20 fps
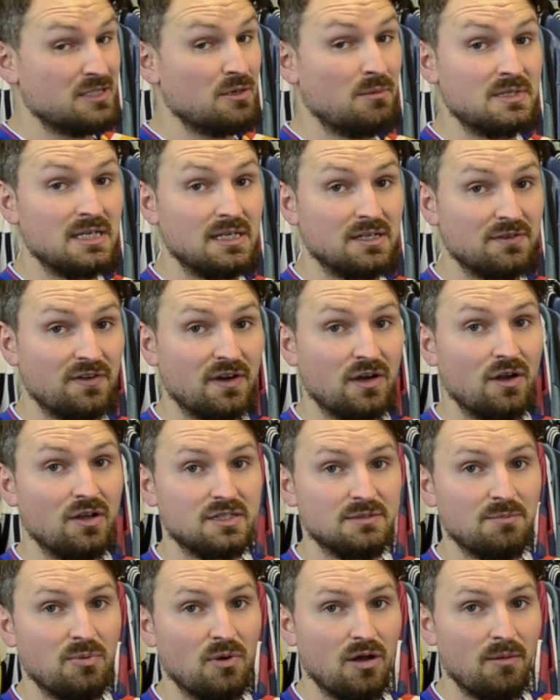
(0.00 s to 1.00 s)
Some teams forgot
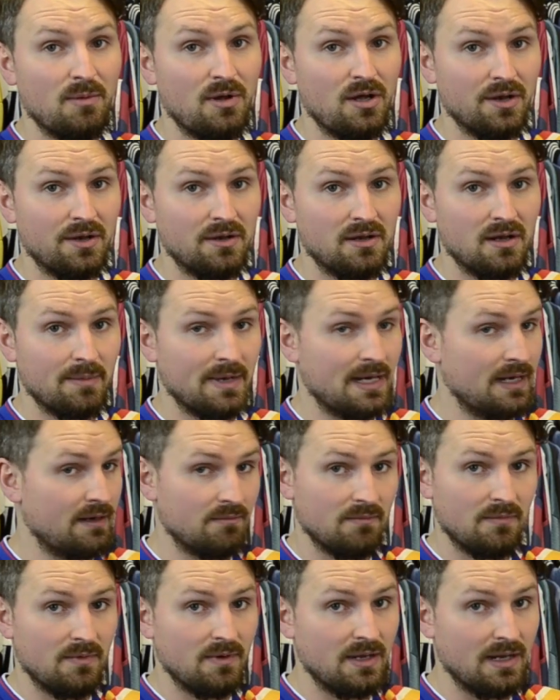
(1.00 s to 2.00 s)
to put them
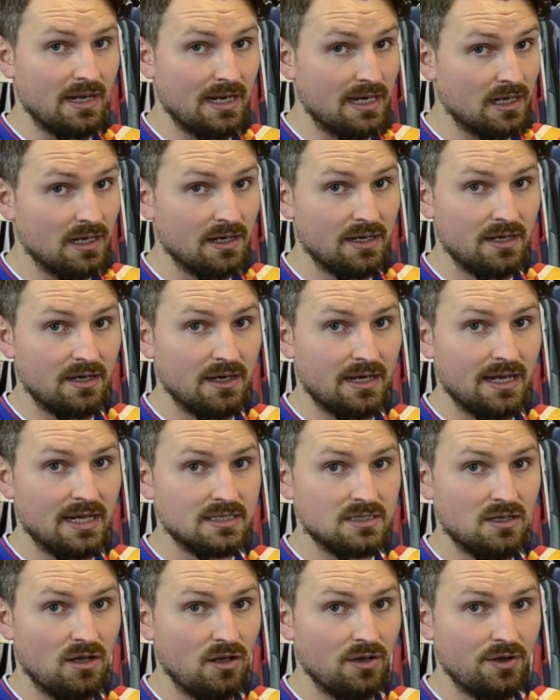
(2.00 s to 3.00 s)
on. England
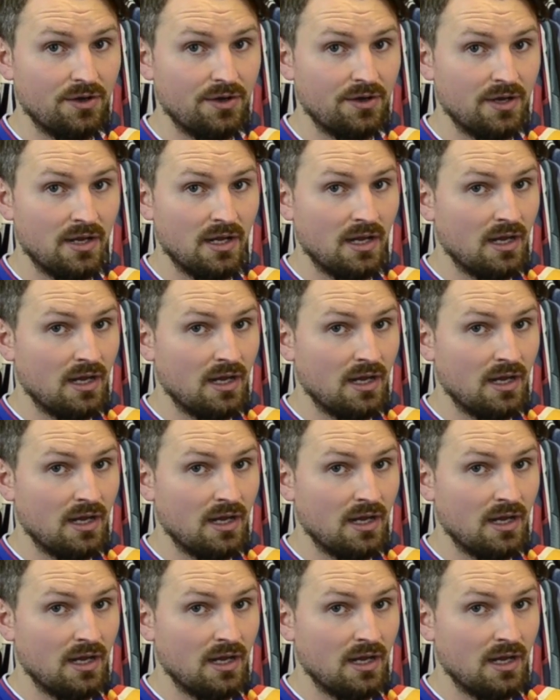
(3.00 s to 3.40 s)
against Holland